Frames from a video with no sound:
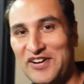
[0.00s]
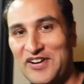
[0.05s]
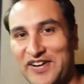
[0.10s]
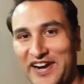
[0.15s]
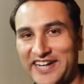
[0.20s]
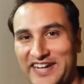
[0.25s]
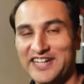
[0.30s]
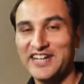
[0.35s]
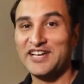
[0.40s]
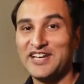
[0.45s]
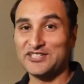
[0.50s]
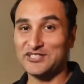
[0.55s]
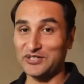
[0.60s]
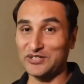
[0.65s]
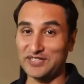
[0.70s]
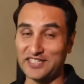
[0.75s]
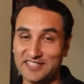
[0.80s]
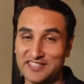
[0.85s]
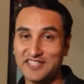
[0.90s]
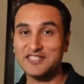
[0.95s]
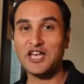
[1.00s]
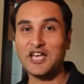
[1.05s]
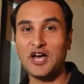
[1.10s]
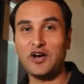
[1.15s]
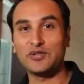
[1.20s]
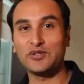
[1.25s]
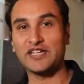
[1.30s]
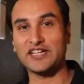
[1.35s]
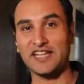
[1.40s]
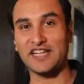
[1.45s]
All right. So, this is
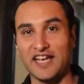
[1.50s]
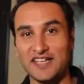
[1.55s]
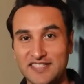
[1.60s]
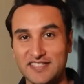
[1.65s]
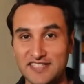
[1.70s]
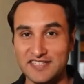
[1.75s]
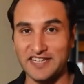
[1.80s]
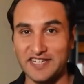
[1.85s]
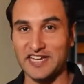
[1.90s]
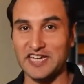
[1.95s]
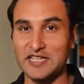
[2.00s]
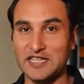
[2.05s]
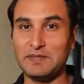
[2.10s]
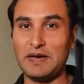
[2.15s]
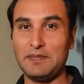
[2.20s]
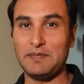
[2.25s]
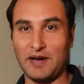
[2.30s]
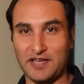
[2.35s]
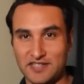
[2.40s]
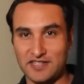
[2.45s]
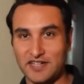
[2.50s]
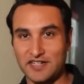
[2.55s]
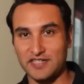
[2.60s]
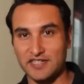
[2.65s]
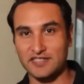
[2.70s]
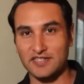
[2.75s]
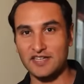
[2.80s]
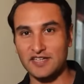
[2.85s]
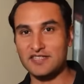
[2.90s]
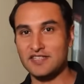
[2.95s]
how the class is taken by master
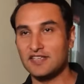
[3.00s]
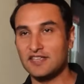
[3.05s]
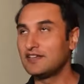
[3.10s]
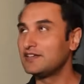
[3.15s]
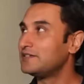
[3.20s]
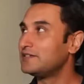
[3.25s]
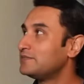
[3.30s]
teachers.